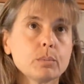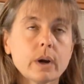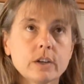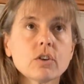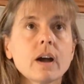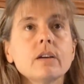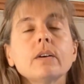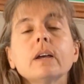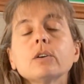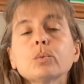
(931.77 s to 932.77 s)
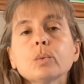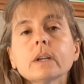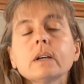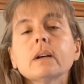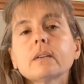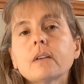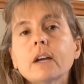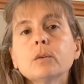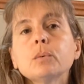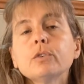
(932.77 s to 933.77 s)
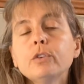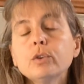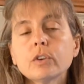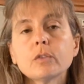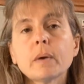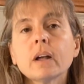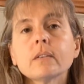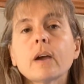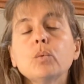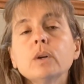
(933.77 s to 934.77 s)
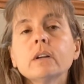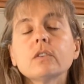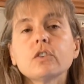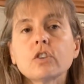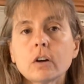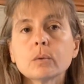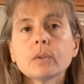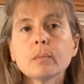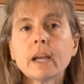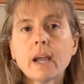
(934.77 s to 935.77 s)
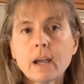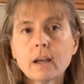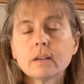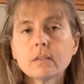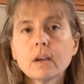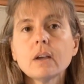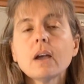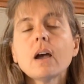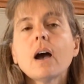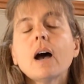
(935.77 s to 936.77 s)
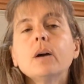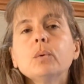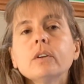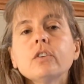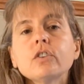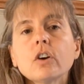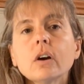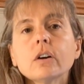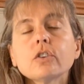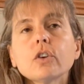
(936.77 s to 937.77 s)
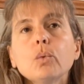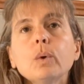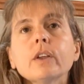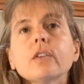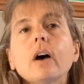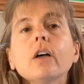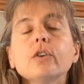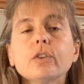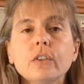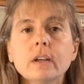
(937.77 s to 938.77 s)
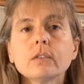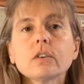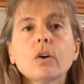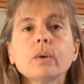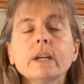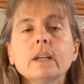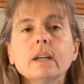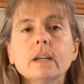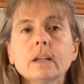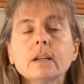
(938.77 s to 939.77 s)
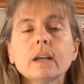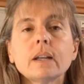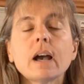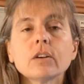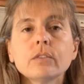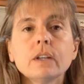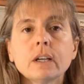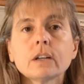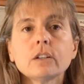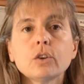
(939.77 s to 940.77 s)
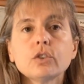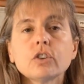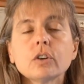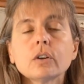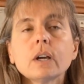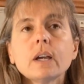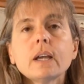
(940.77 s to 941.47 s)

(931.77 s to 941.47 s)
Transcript: prey drive and a really excitable food response, I wouldn't start with my hands. I would start with other things going in and out of the enclosure.